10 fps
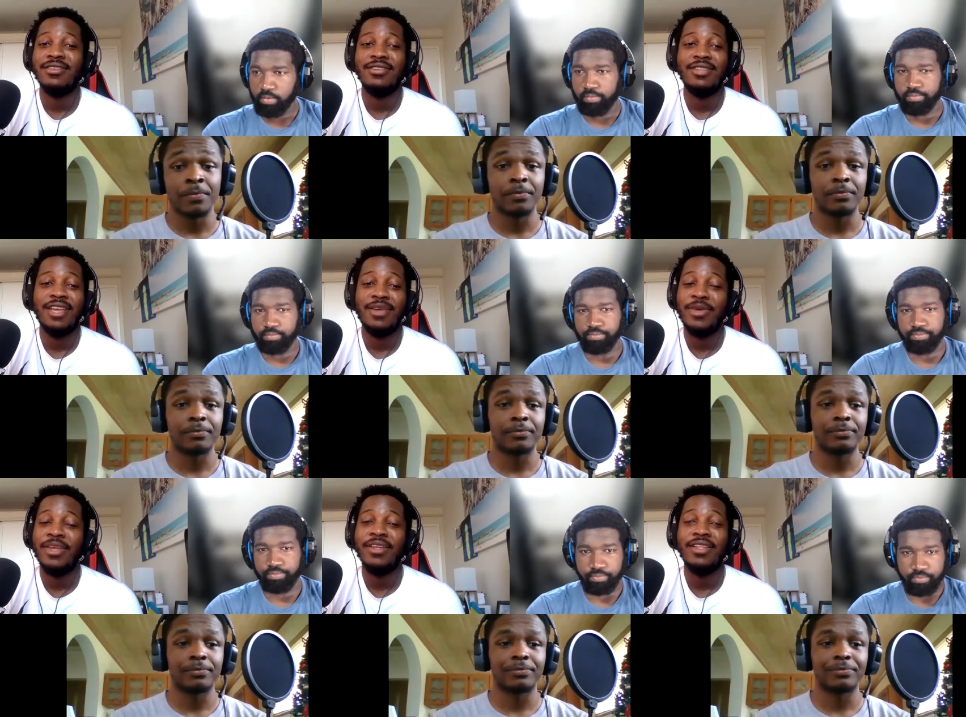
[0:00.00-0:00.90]
Speaker 1: Like,
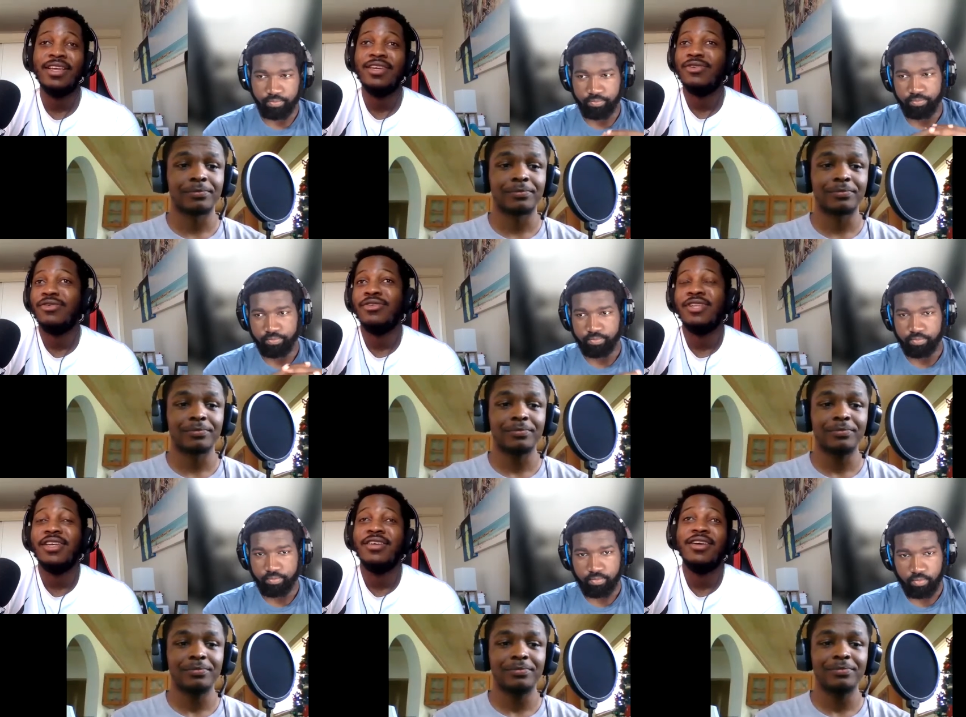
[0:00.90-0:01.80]
when, like,
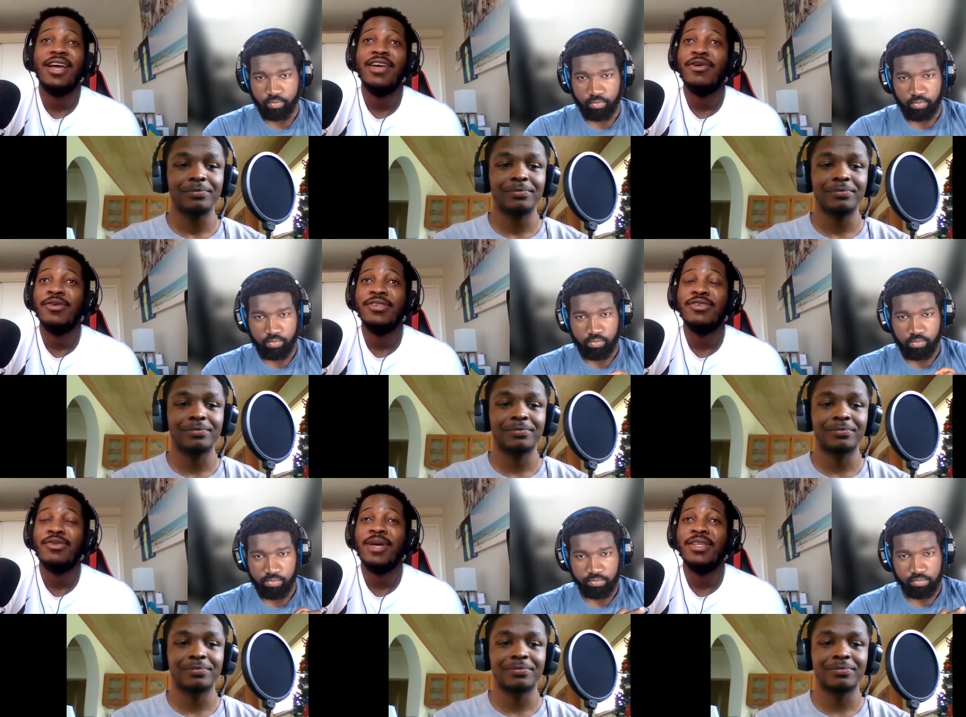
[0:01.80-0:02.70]
like I always just go
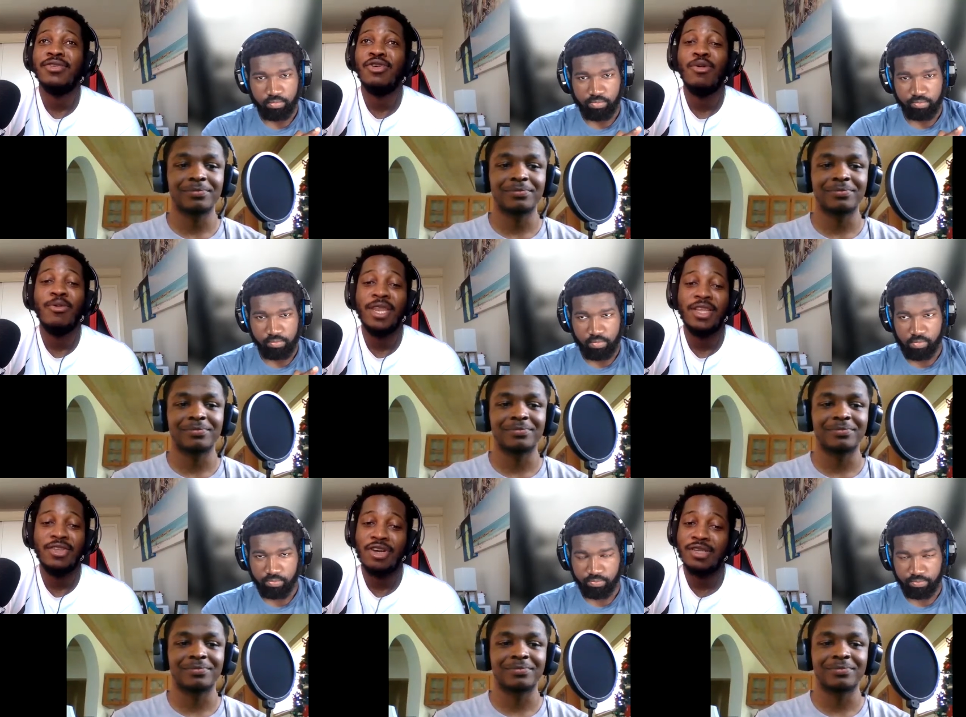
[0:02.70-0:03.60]
back to Kobe when he
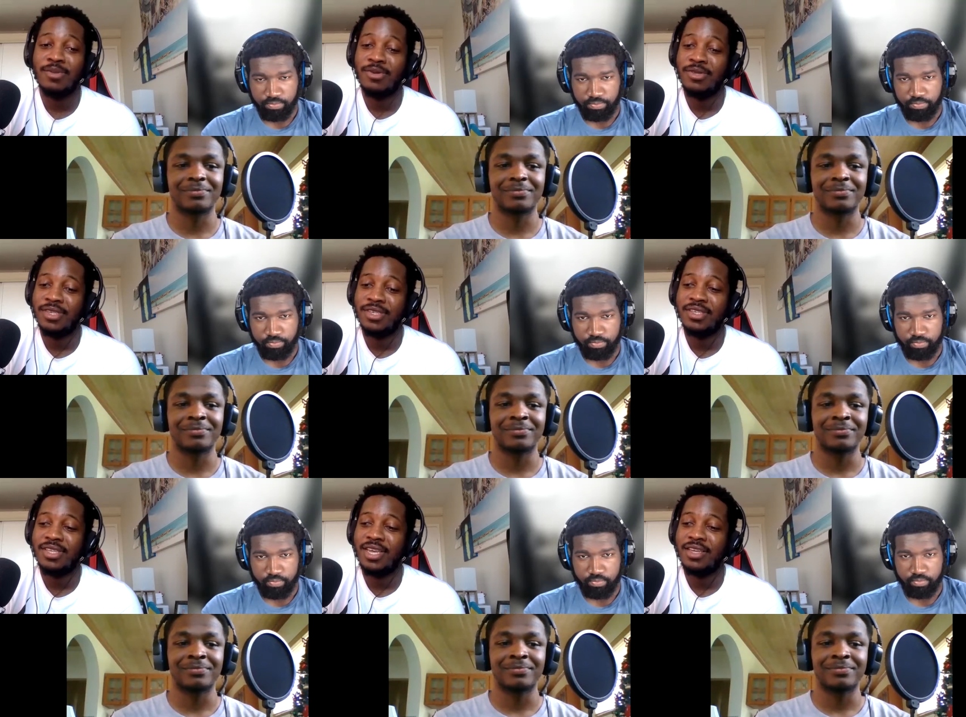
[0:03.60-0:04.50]
talks about this. It's
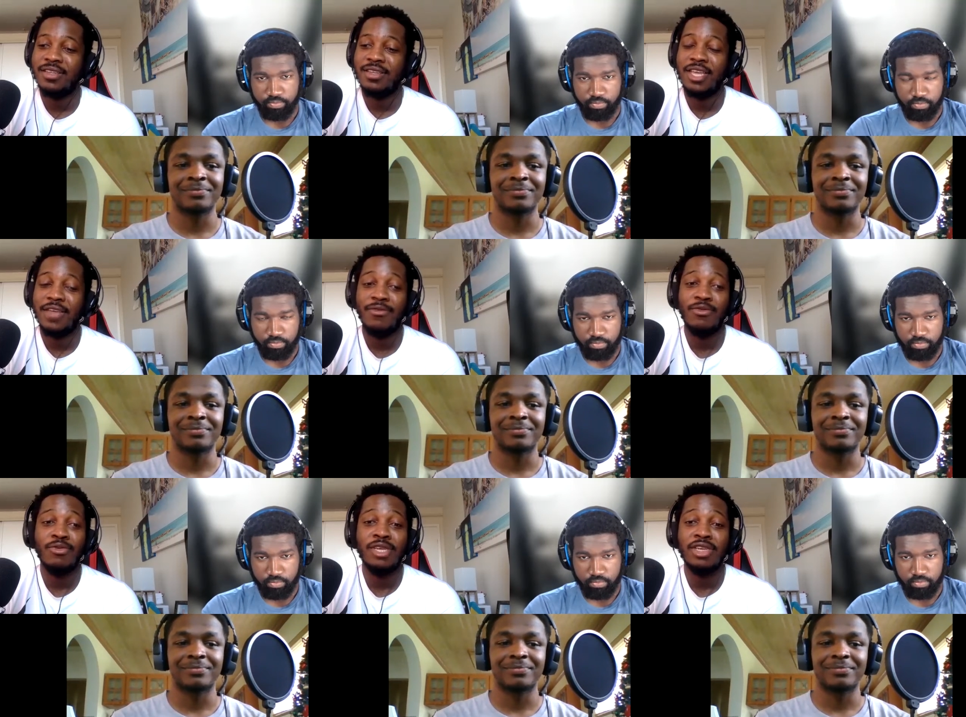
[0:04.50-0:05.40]
like, if you
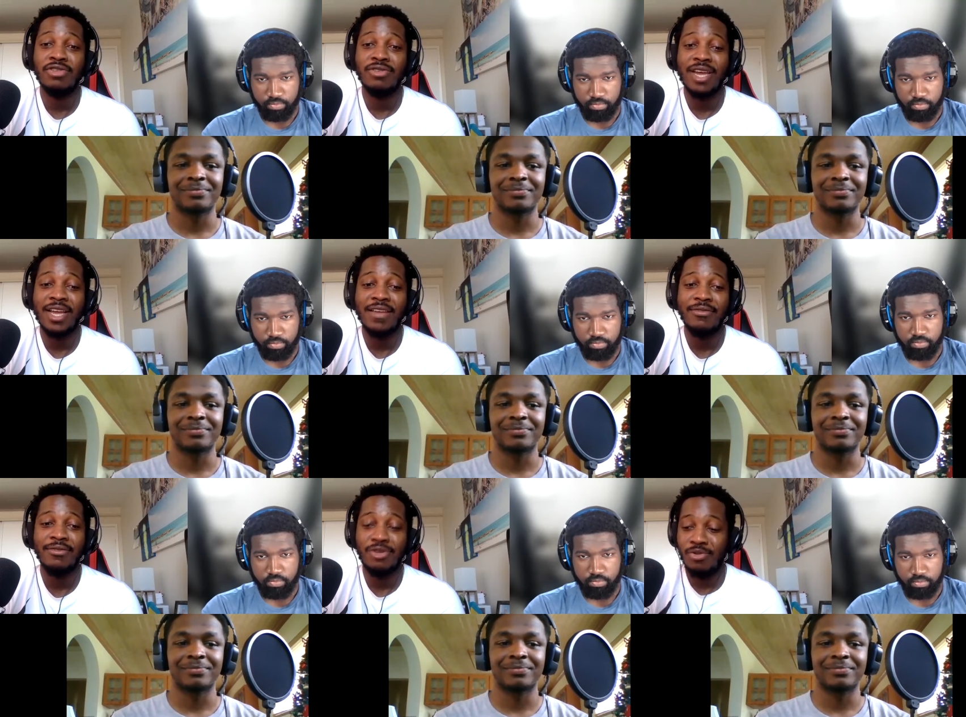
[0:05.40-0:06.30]
only could drive,
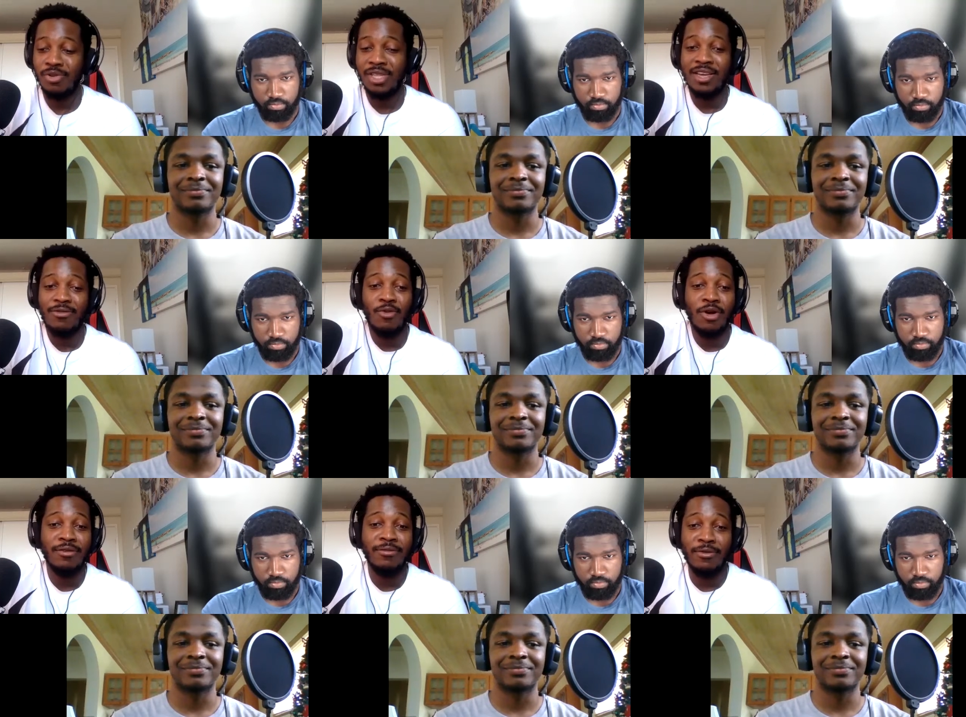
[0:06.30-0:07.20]
you only have
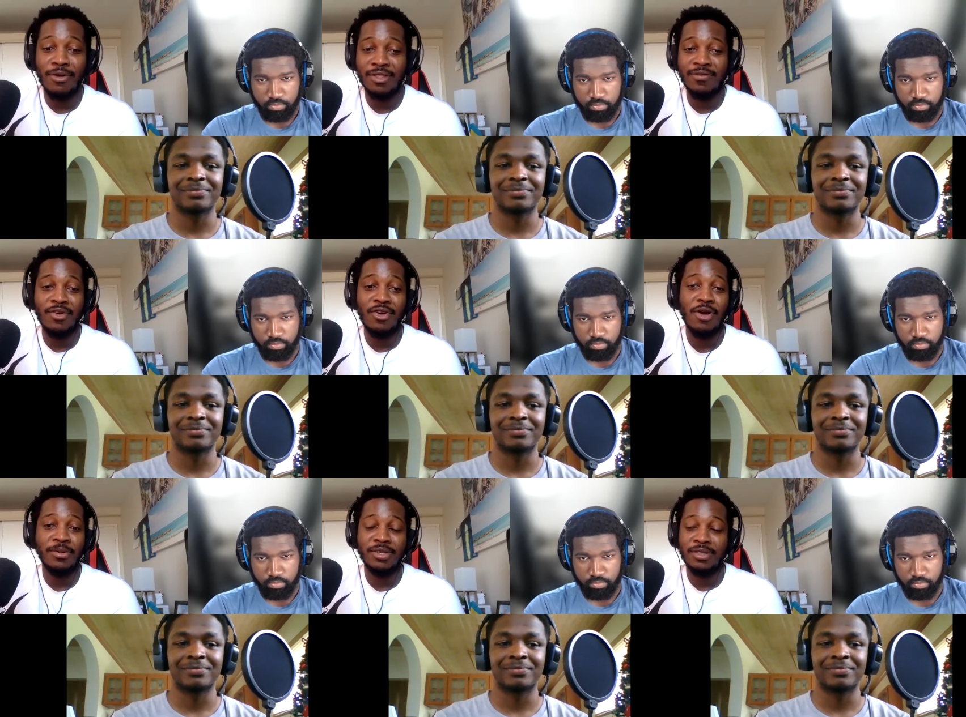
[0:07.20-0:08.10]
one-fourth of the
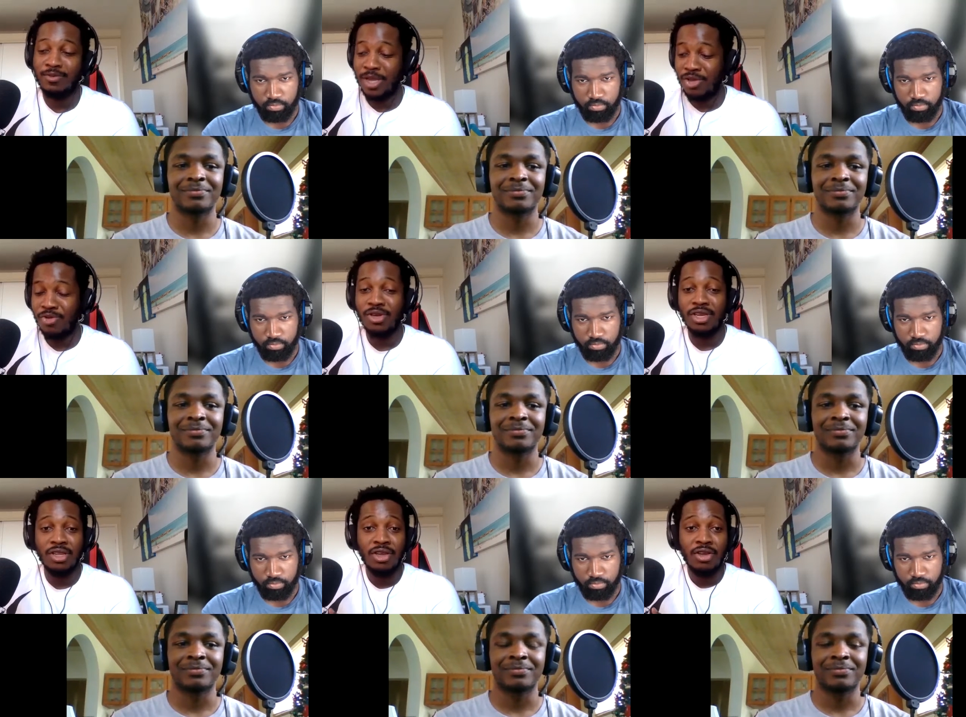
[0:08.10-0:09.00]
options. When you could
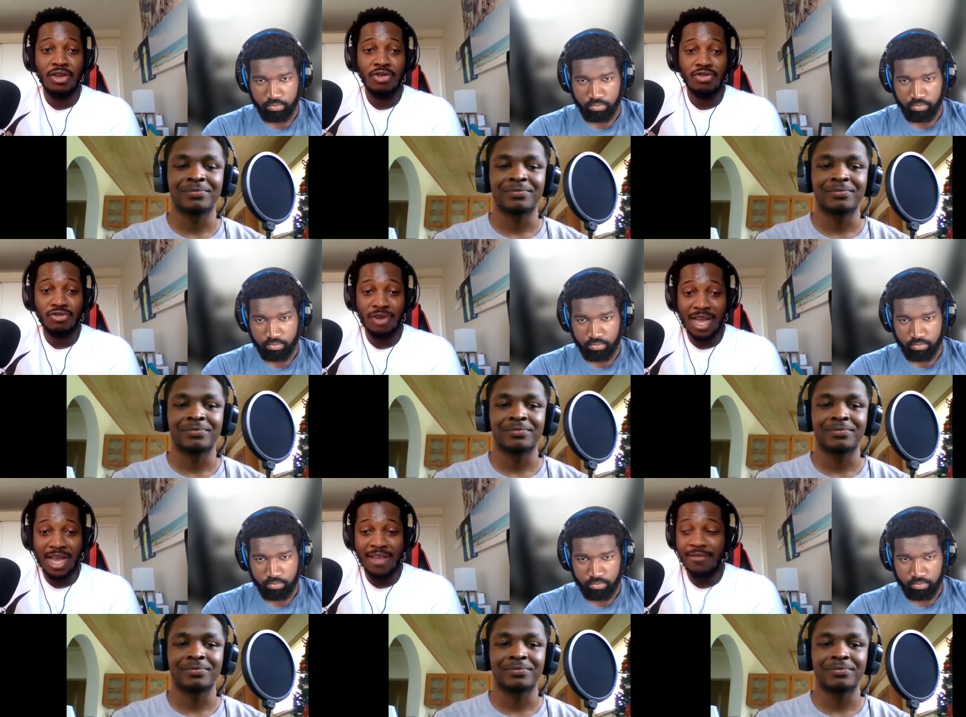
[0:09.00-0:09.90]

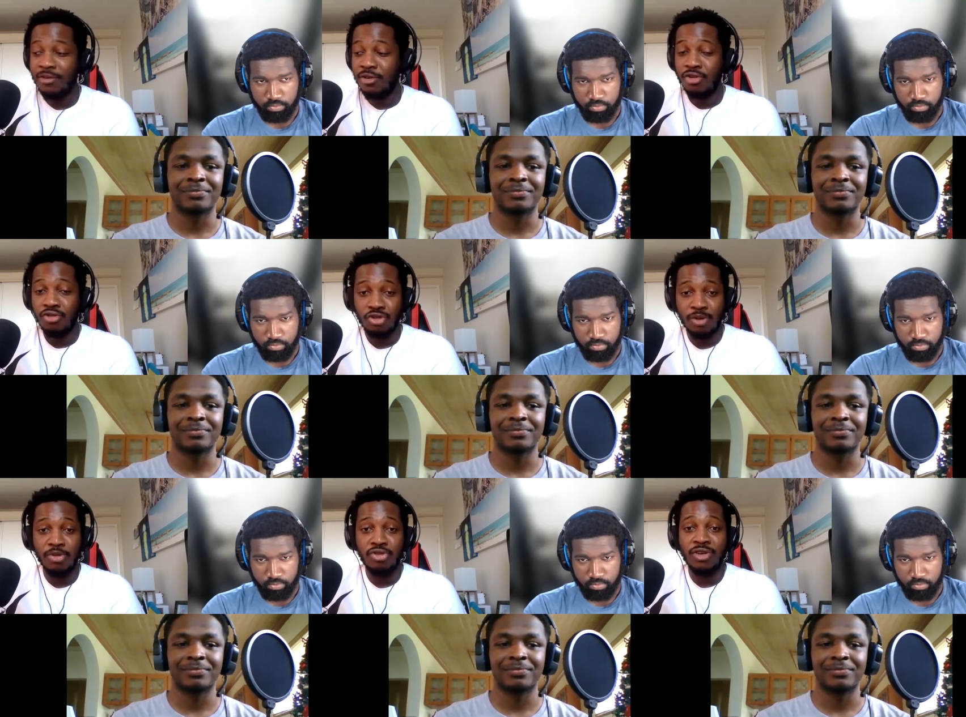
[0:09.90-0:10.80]
drive,
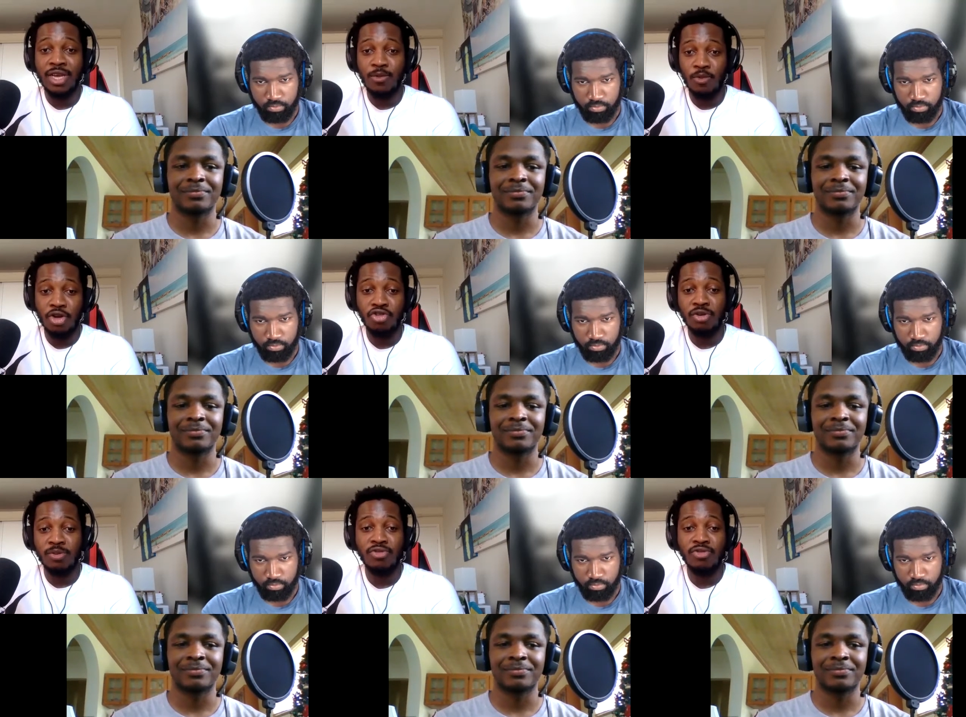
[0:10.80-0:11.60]
triple threat, one dribble